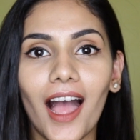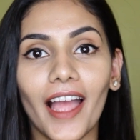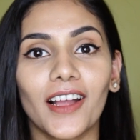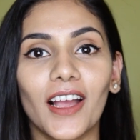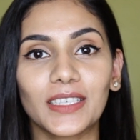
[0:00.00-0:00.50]

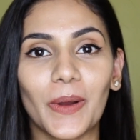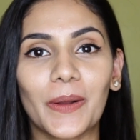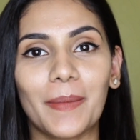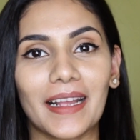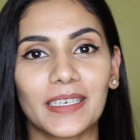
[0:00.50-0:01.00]
Hi guys,
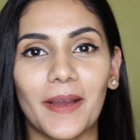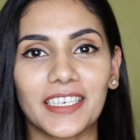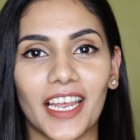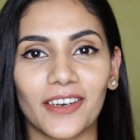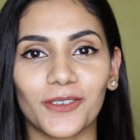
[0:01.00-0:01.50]
welcome back to my
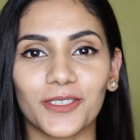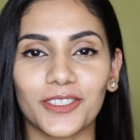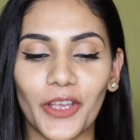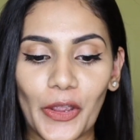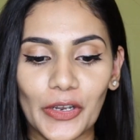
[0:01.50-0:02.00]
channel.
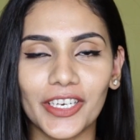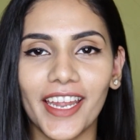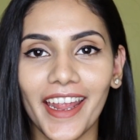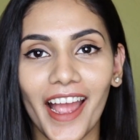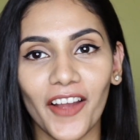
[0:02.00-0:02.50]
So
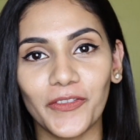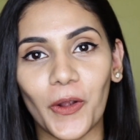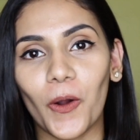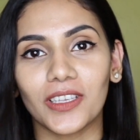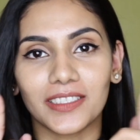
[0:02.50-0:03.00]
today I've
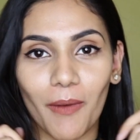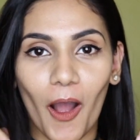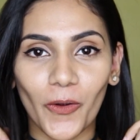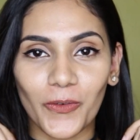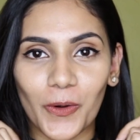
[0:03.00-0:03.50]
got a
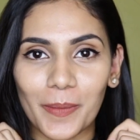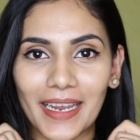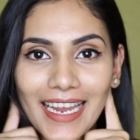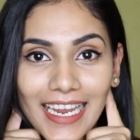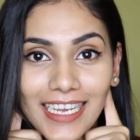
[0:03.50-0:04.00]
smile from
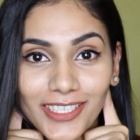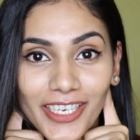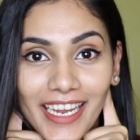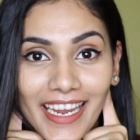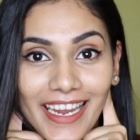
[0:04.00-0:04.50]
ear
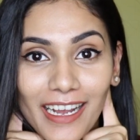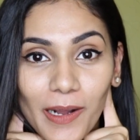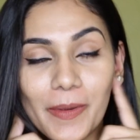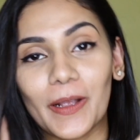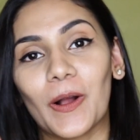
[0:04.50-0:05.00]
to
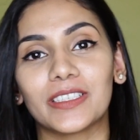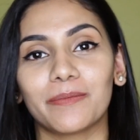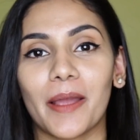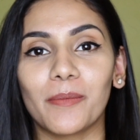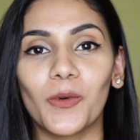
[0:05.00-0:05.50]
ear because
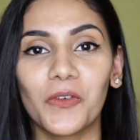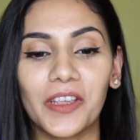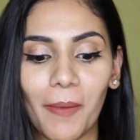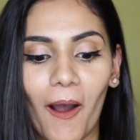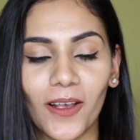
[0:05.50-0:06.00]
my
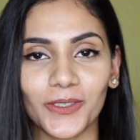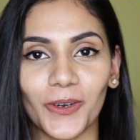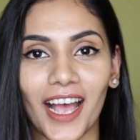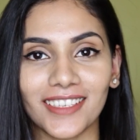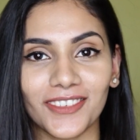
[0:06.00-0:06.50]
Morphe parcel
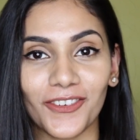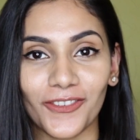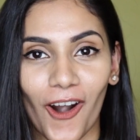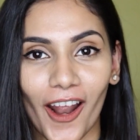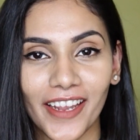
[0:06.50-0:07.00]
has
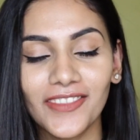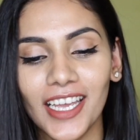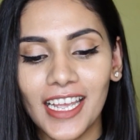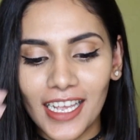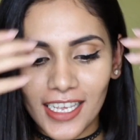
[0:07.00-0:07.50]
arrived.
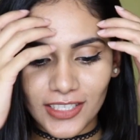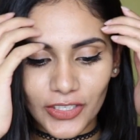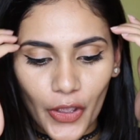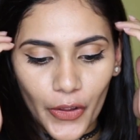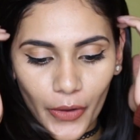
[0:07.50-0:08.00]

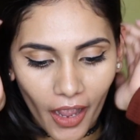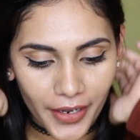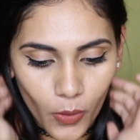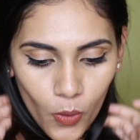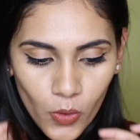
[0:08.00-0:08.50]
So I
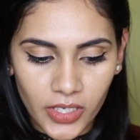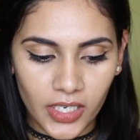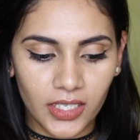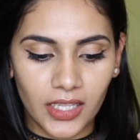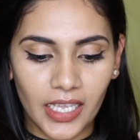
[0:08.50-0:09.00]

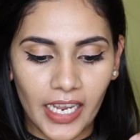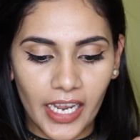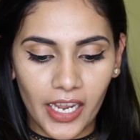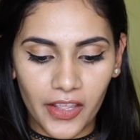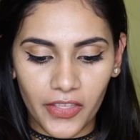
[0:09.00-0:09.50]
ordered
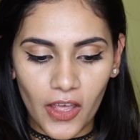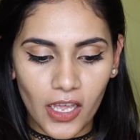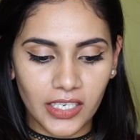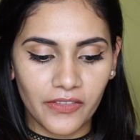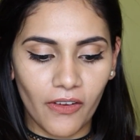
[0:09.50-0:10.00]
the
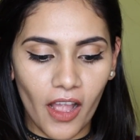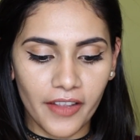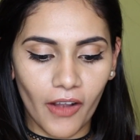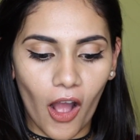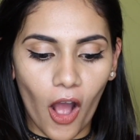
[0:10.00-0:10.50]

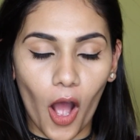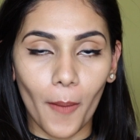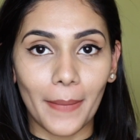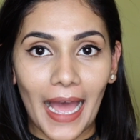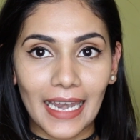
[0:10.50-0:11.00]

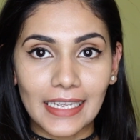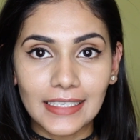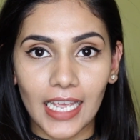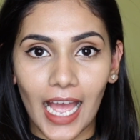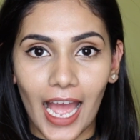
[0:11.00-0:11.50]
35R
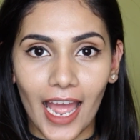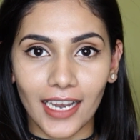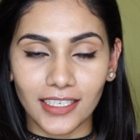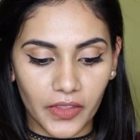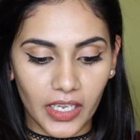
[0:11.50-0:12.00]
palette
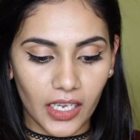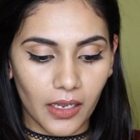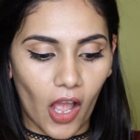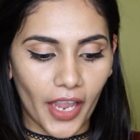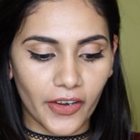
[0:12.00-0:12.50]
and the
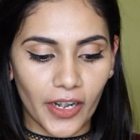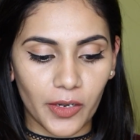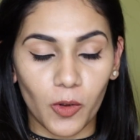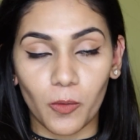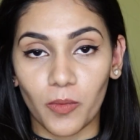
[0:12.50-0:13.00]
Eye
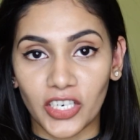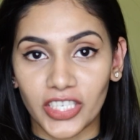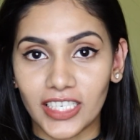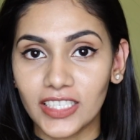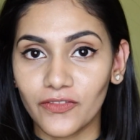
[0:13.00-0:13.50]
Credible
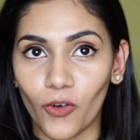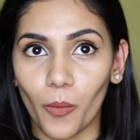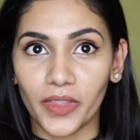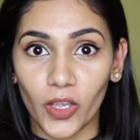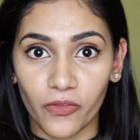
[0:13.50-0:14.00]
brushes
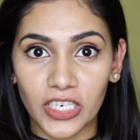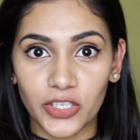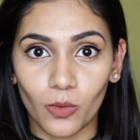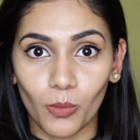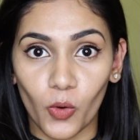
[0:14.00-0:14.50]
from the
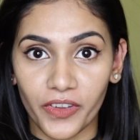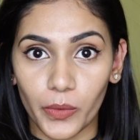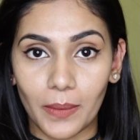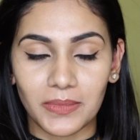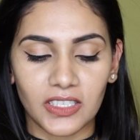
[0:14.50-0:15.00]
official Morphe
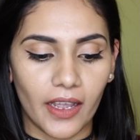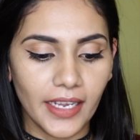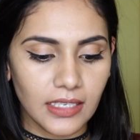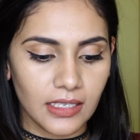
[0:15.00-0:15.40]
website.